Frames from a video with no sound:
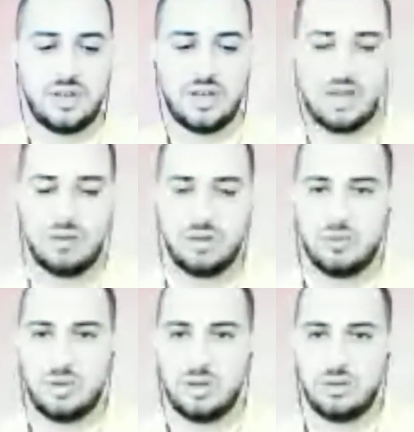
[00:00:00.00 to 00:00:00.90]
Africa
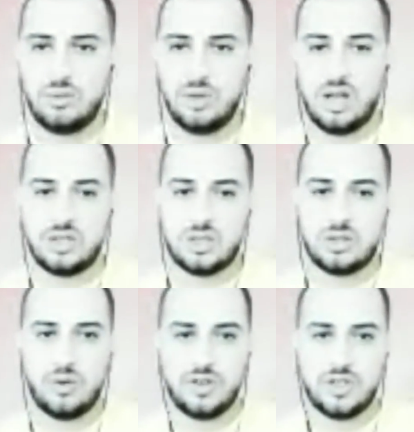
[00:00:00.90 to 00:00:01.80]
will launch
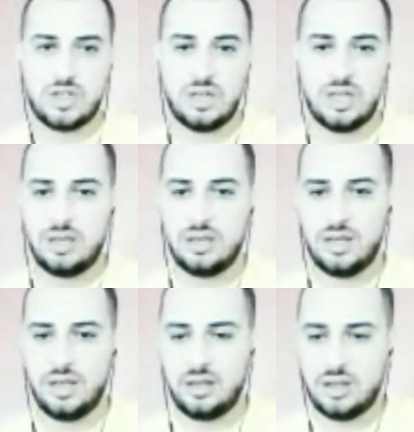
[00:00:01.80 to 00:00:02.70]
officially
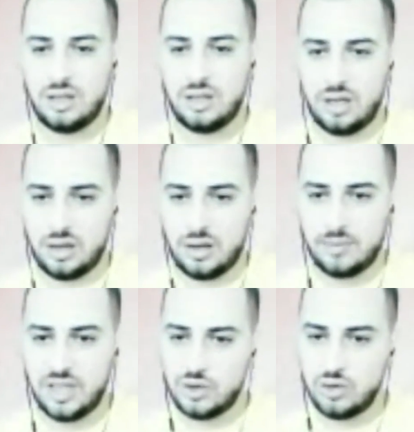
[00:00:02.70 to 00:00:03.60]
in
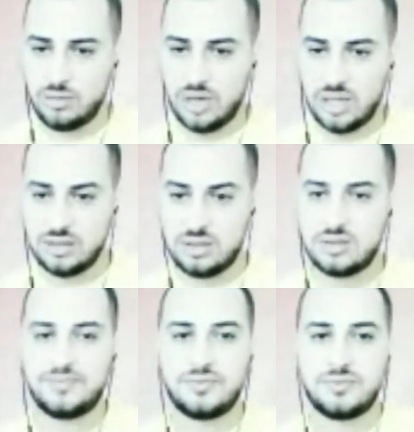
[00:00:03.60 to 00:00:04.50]
2 months.
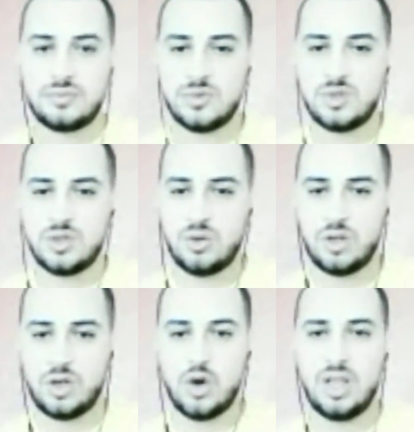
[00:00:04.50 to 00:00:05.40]
So we'll
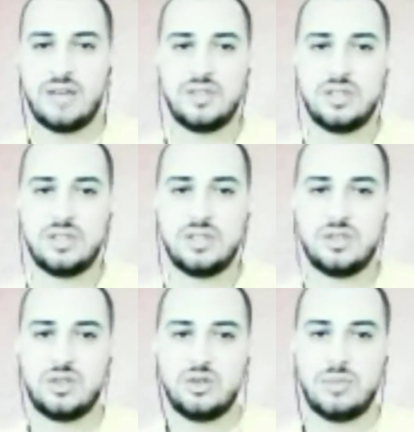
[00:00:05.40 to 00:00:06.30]
go live in 2
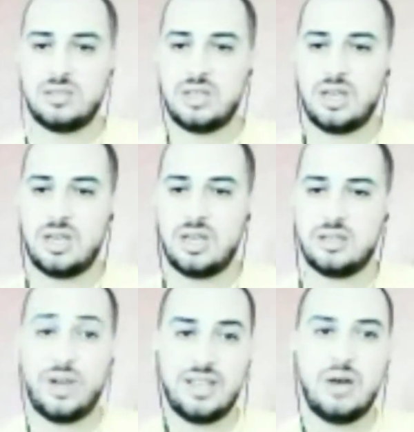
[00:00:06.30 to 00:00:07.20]
months. And
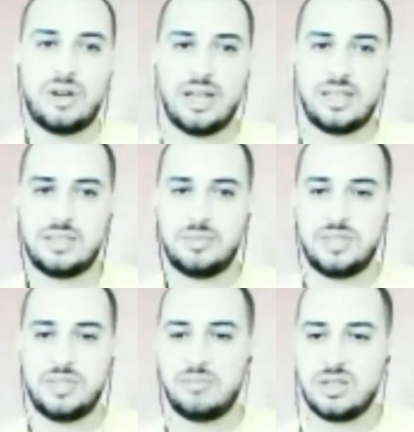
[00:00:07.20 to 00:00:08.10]
right now we're accepting
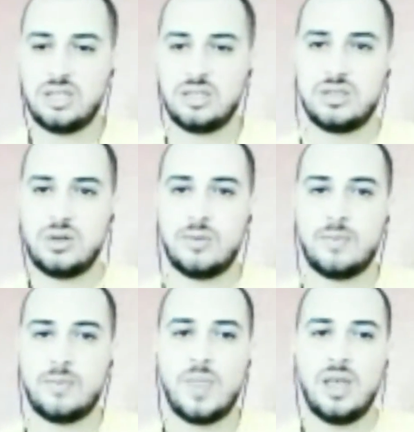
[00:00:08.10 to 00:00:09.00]
projects. So
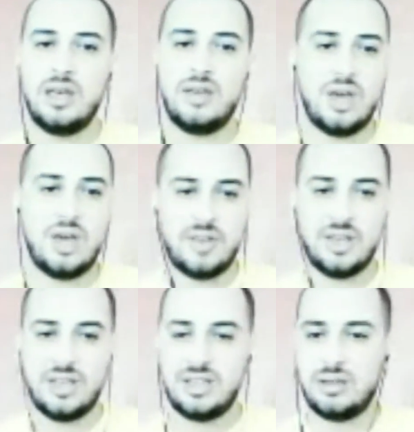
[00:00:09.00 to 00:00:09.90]
if you have
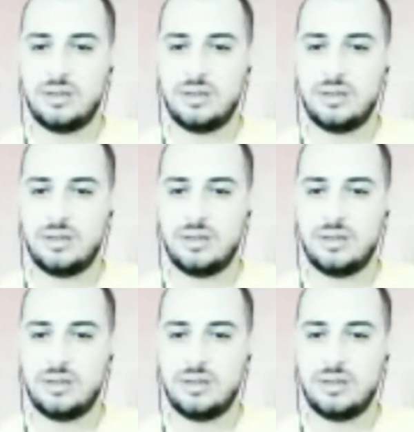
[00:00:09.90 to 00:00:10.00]
any